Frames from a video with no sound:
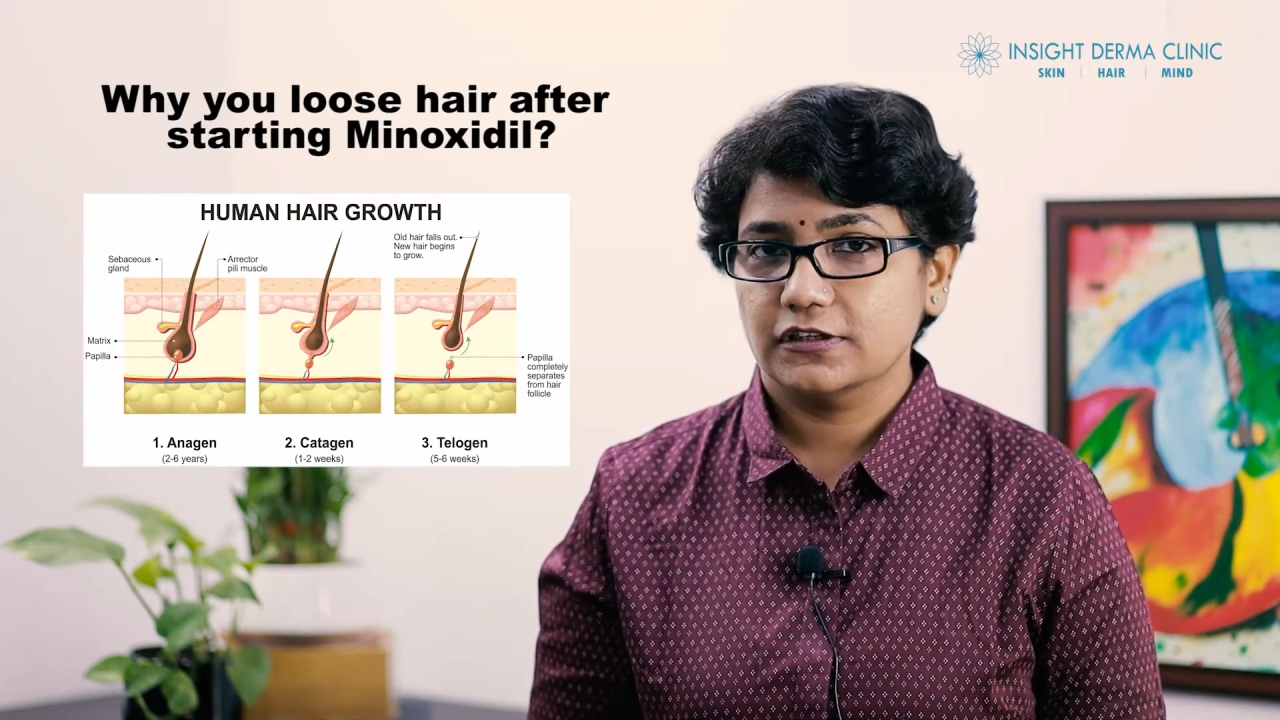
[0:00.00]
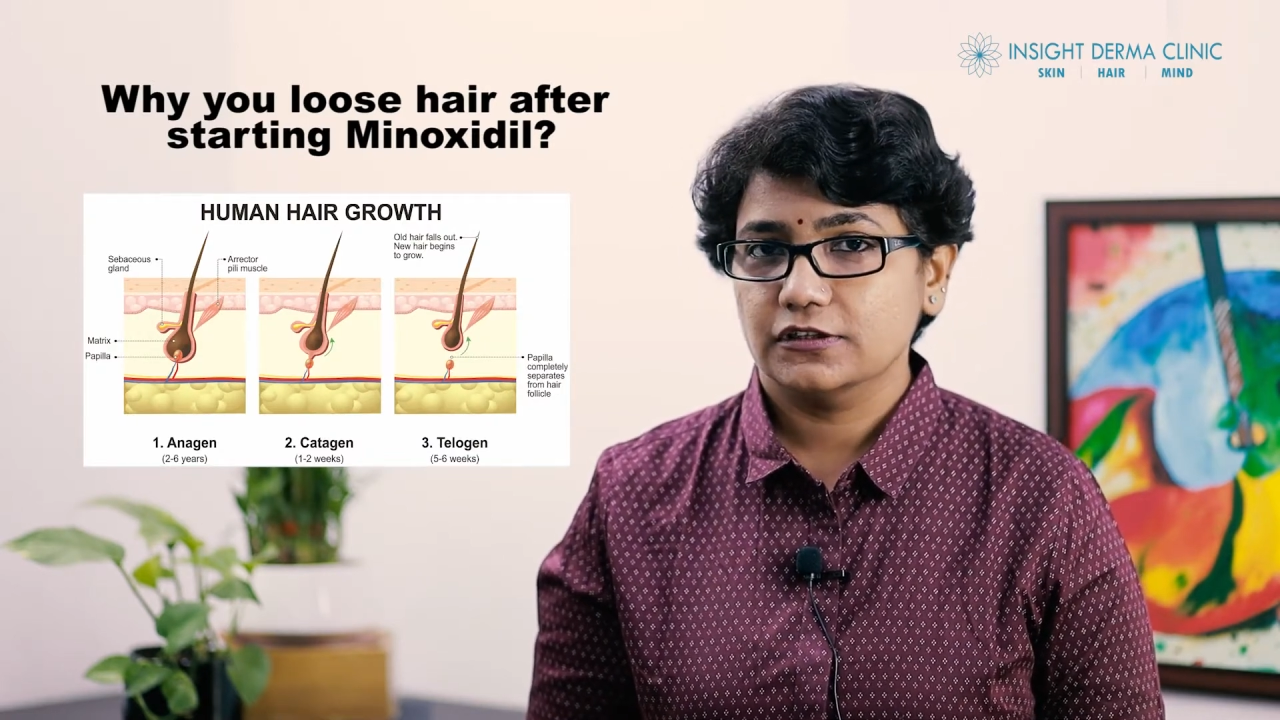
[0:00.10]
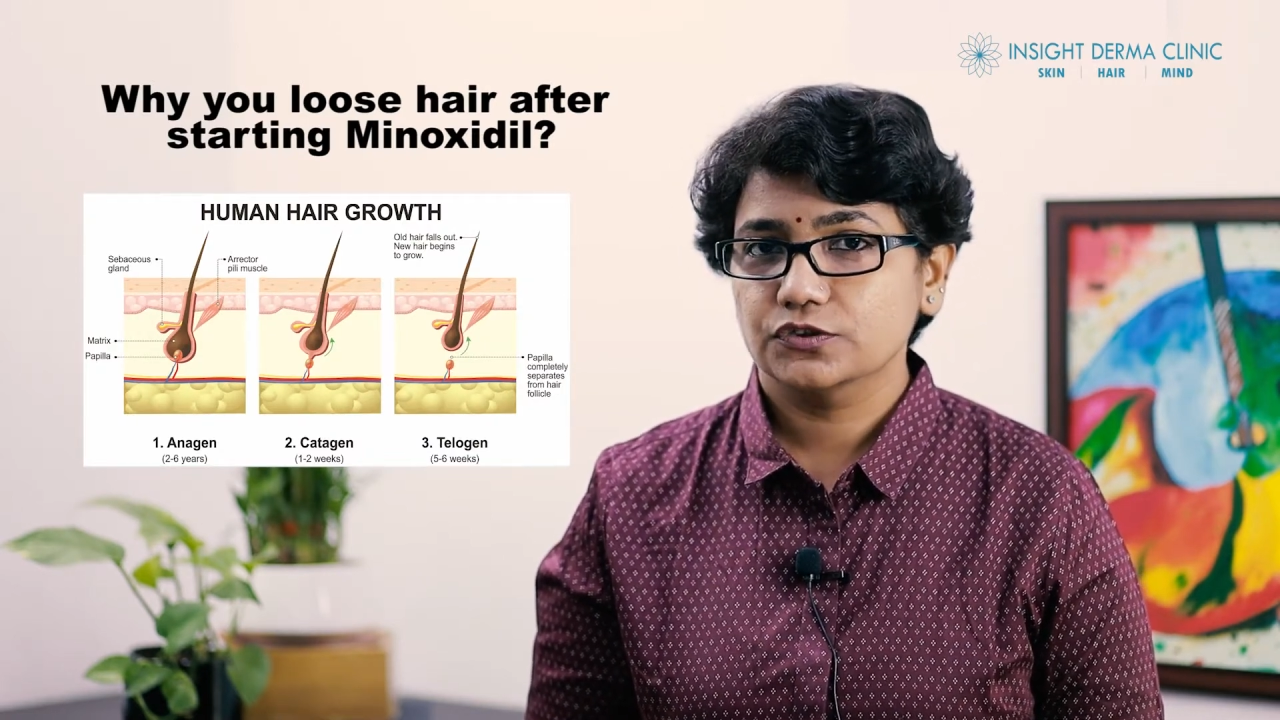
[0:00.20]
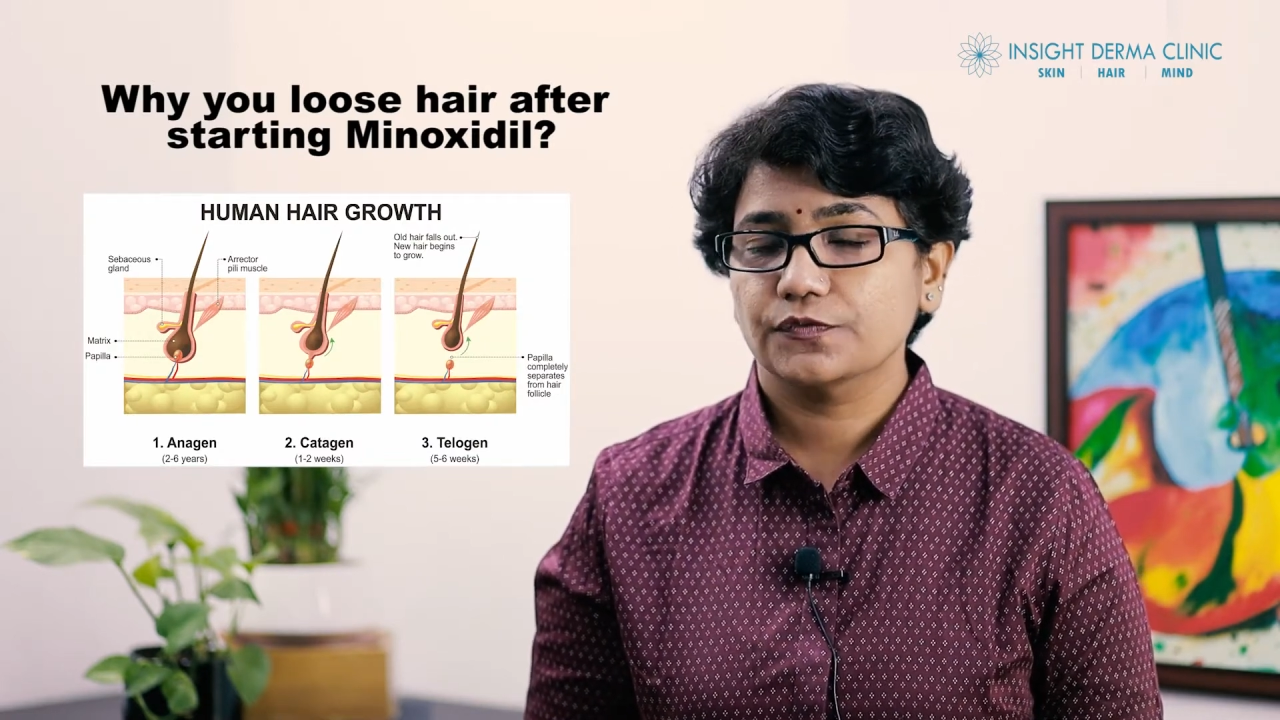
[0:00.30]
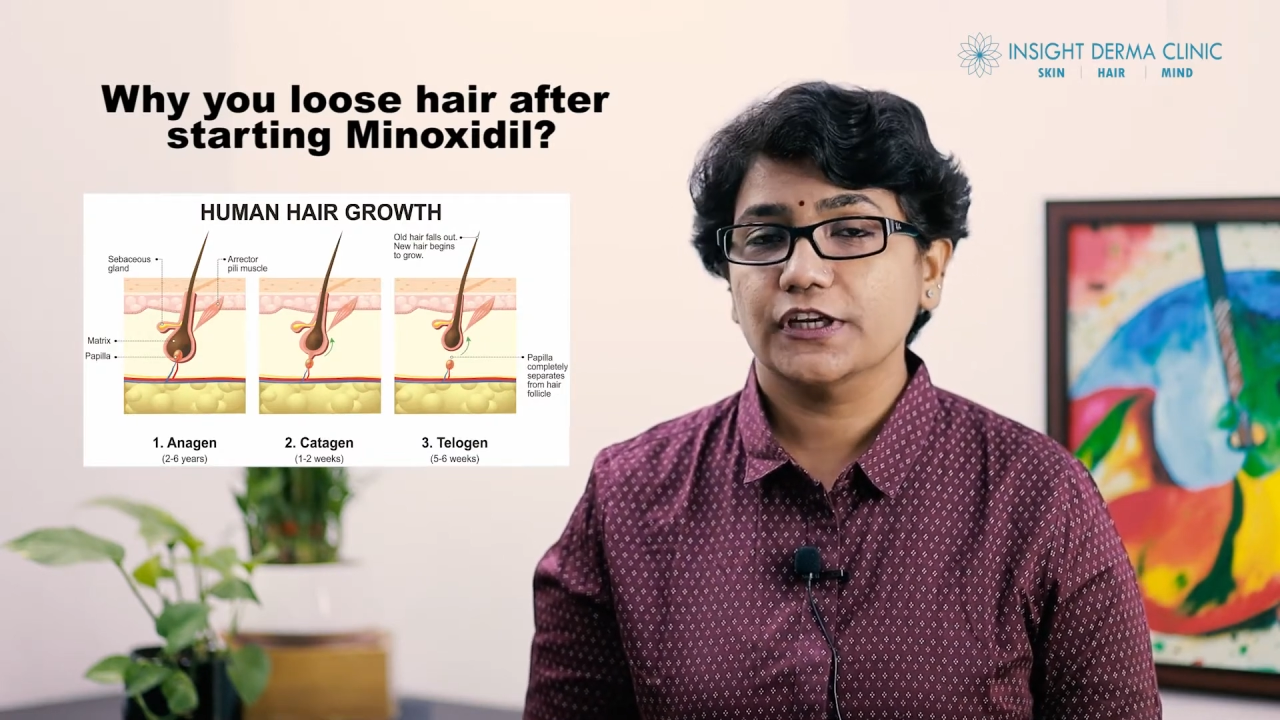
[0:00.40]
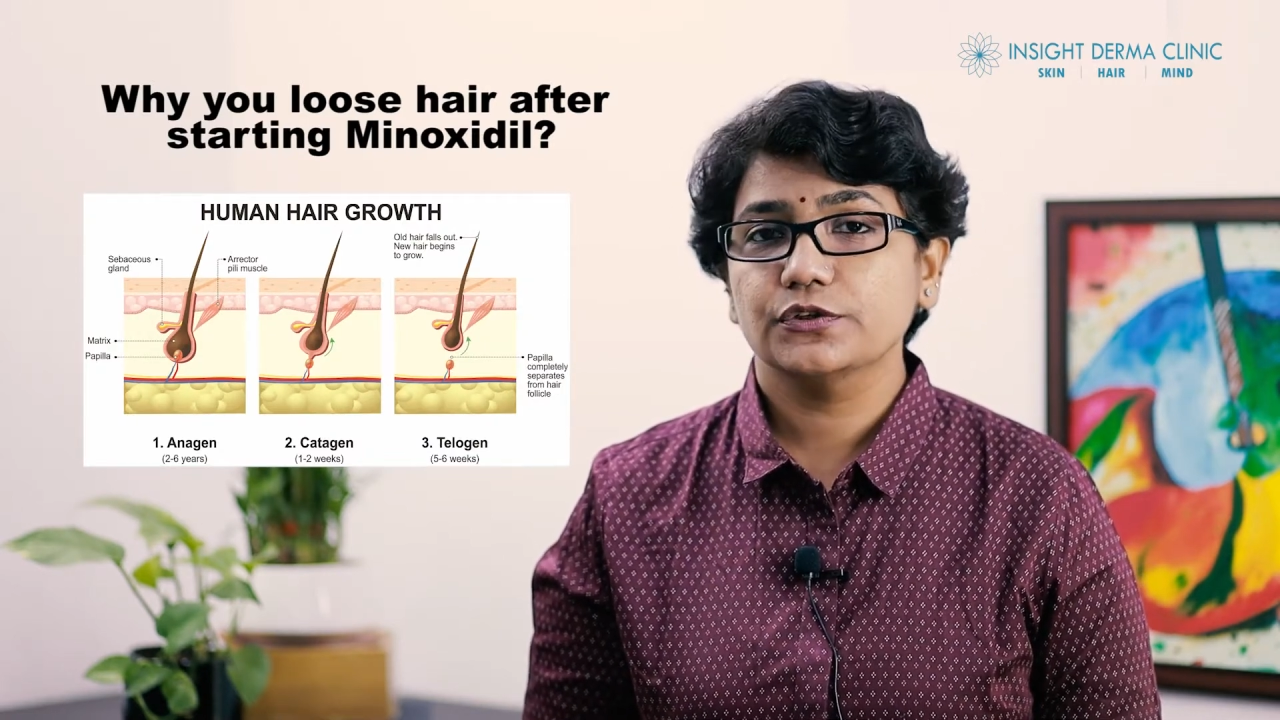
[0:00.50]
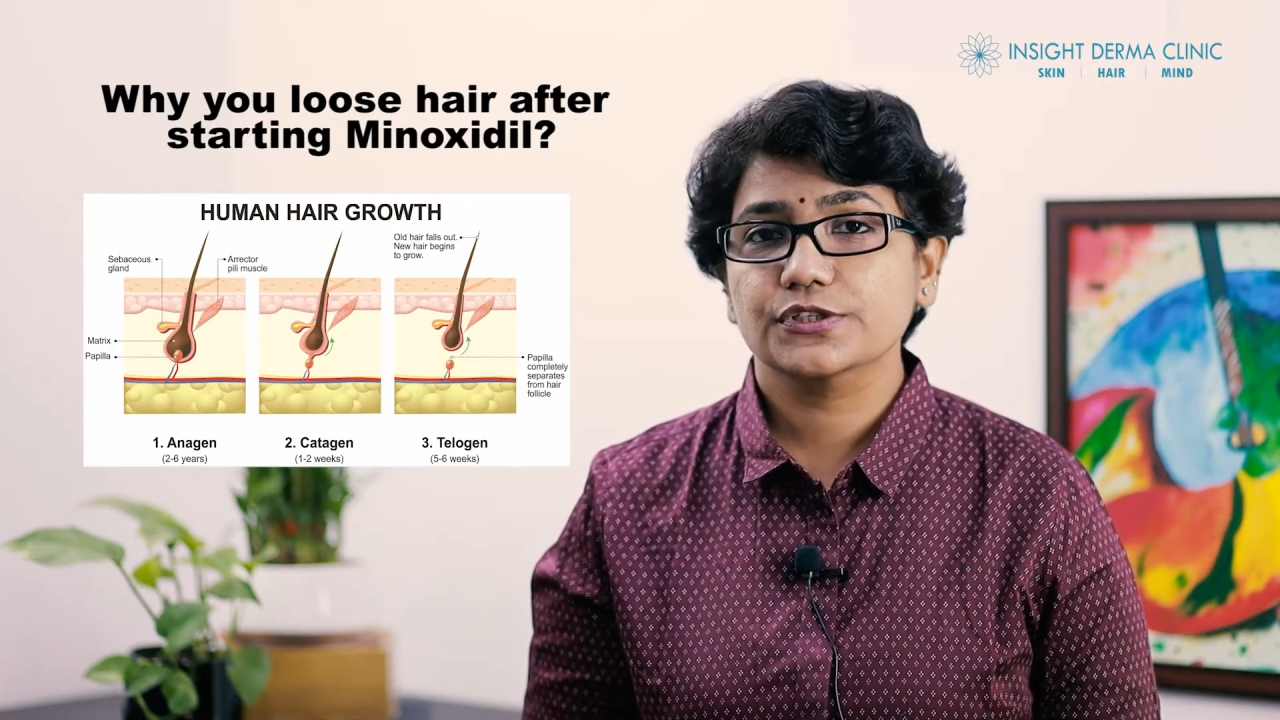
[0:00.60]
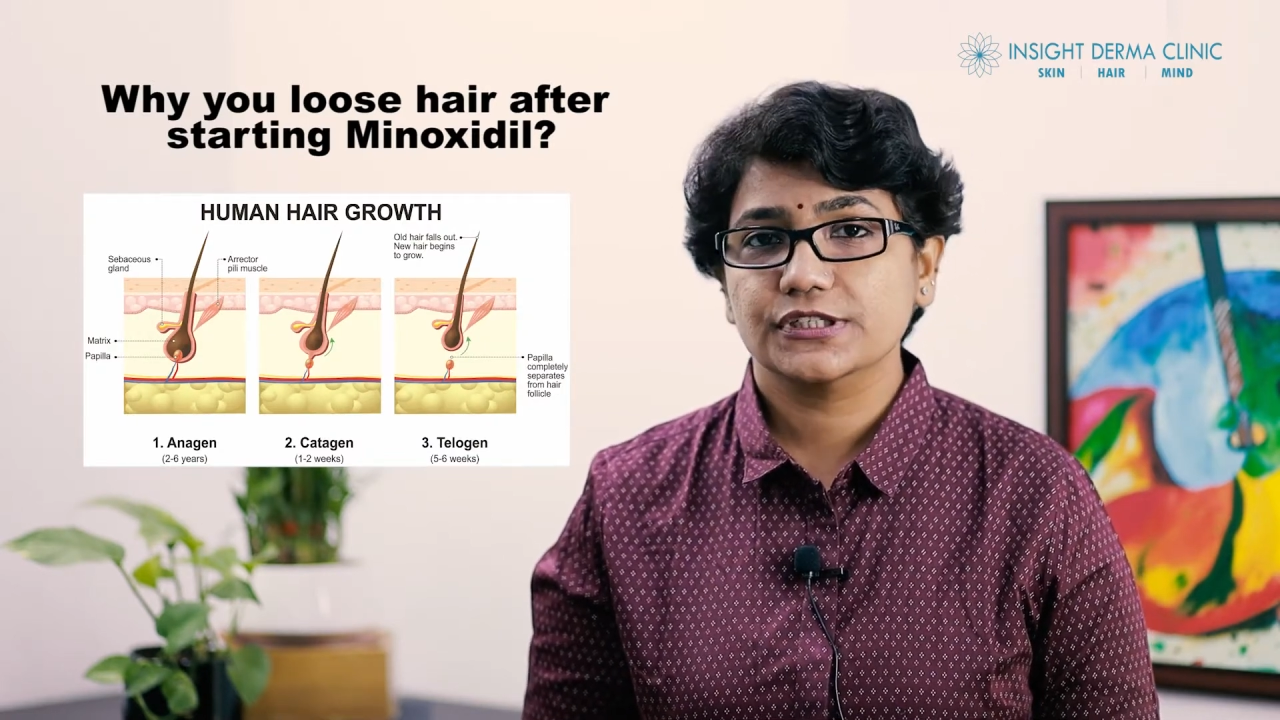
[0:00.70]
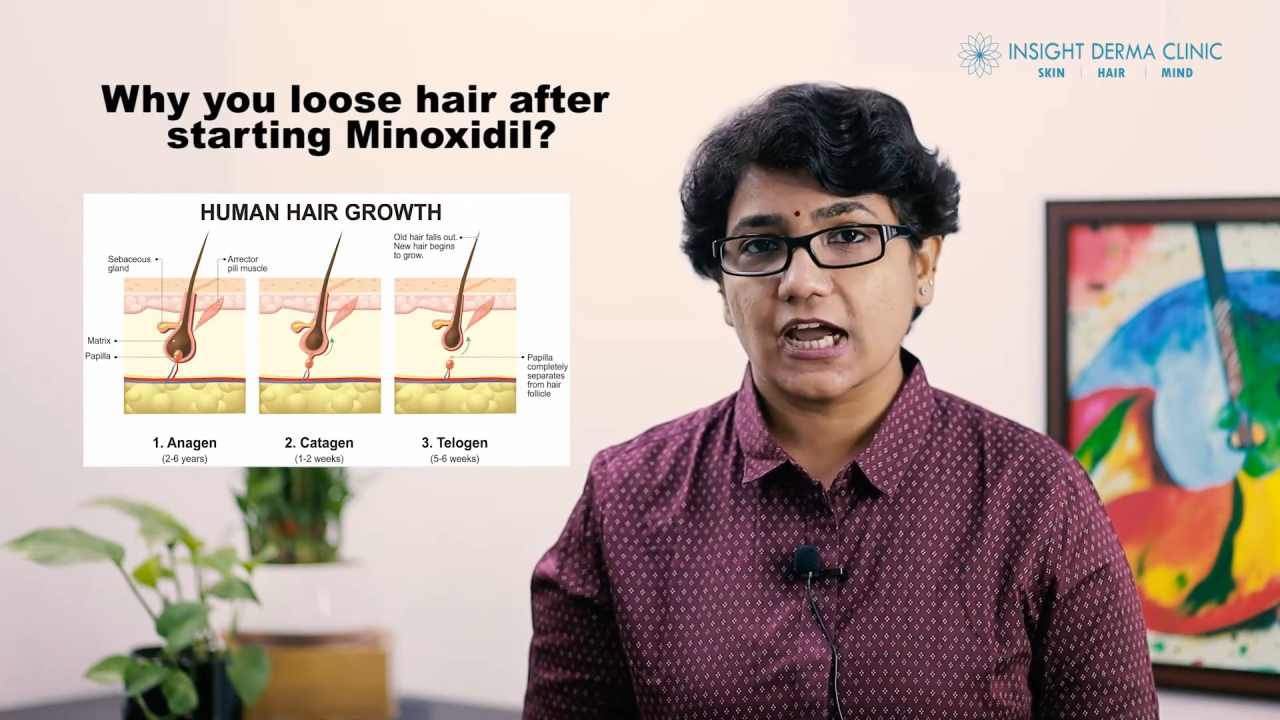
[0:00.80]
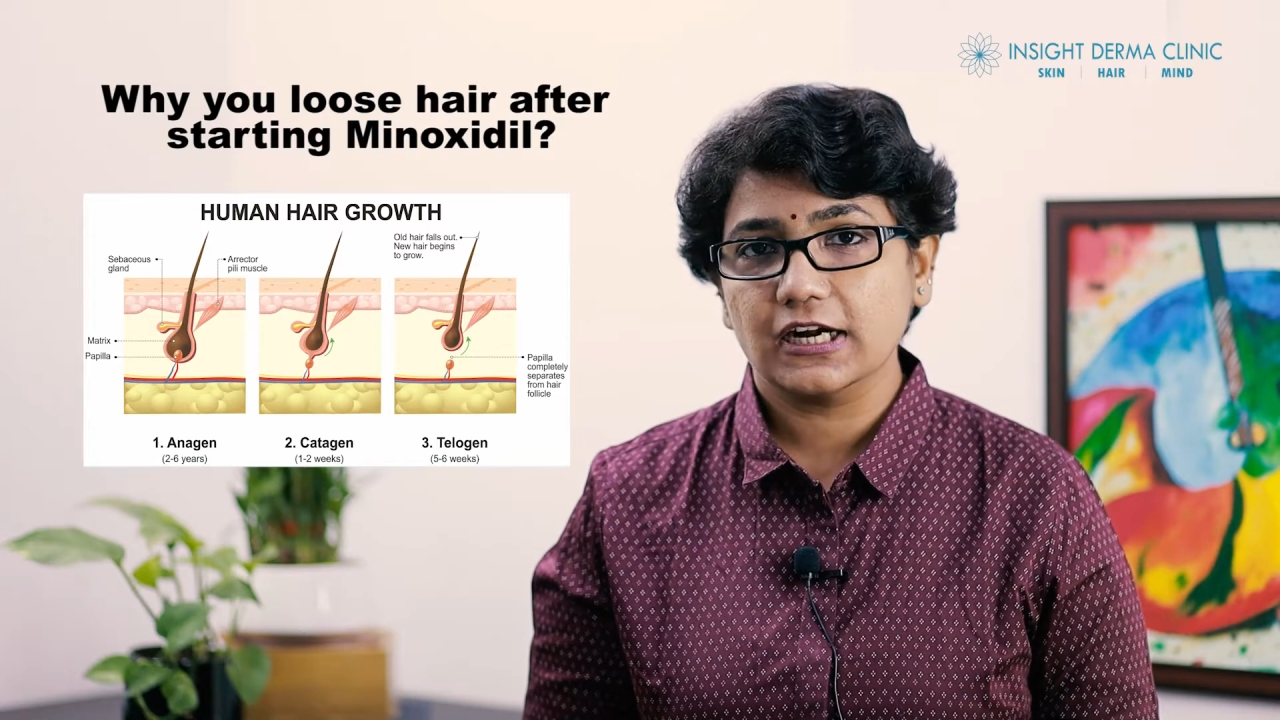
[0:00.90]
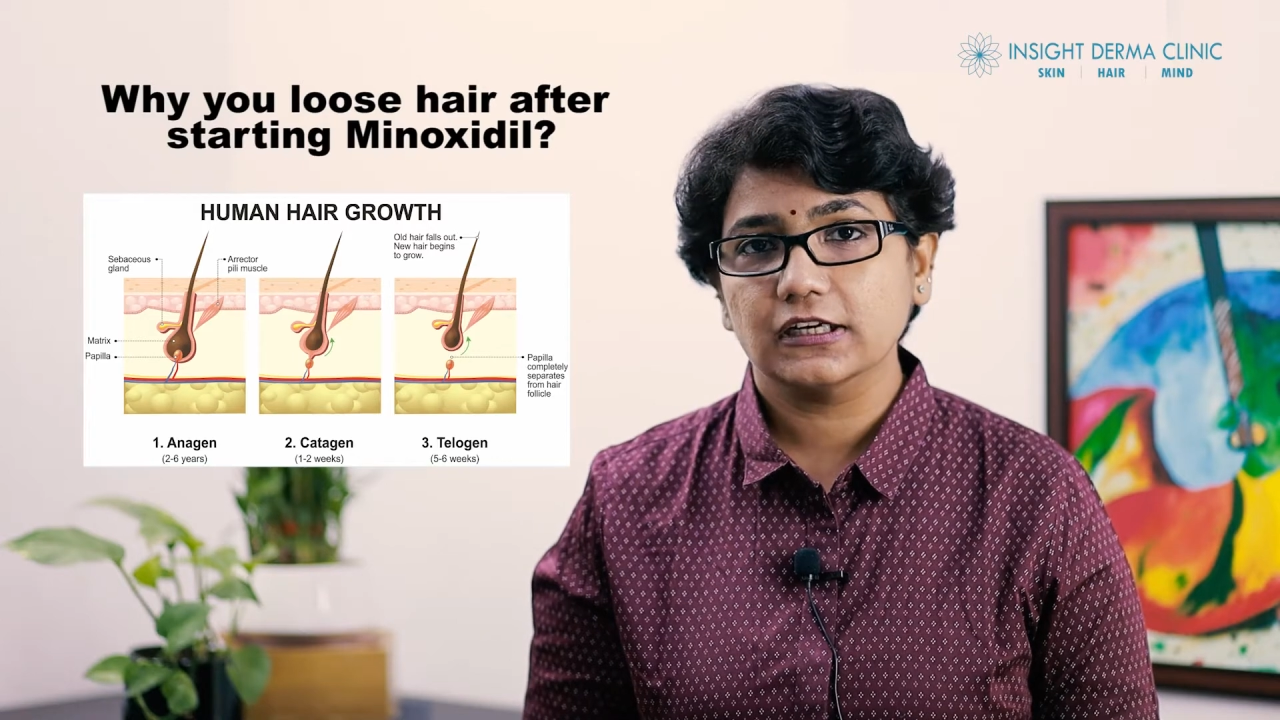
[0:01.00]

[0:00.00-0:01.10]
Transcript: So when you start